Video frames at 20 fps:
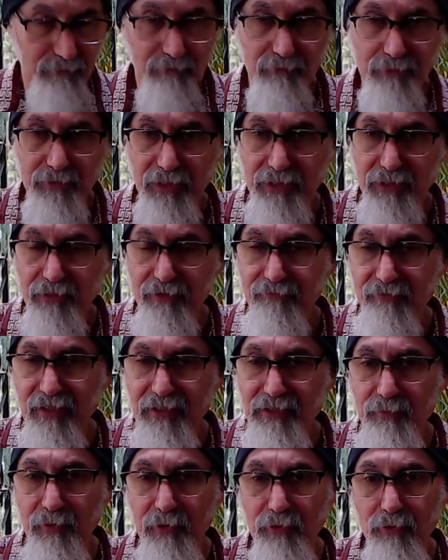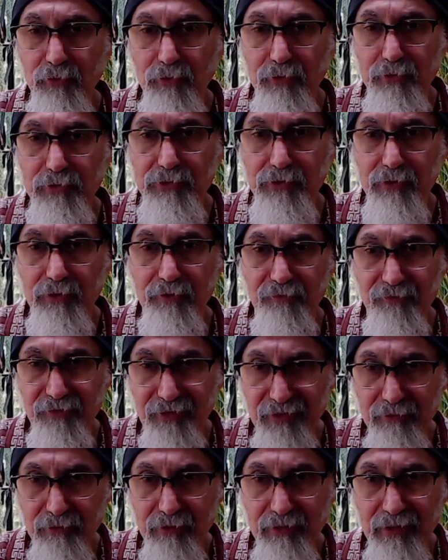take an investment course,
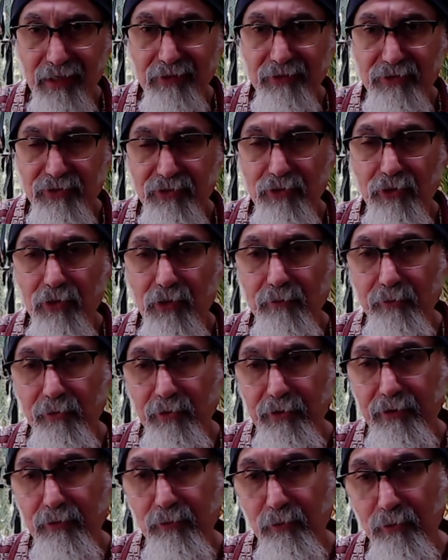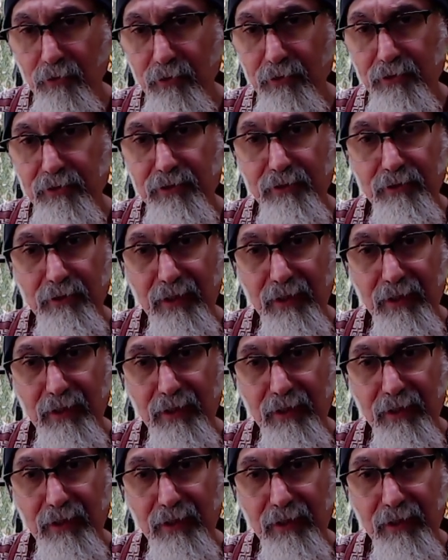figure out how the stock market works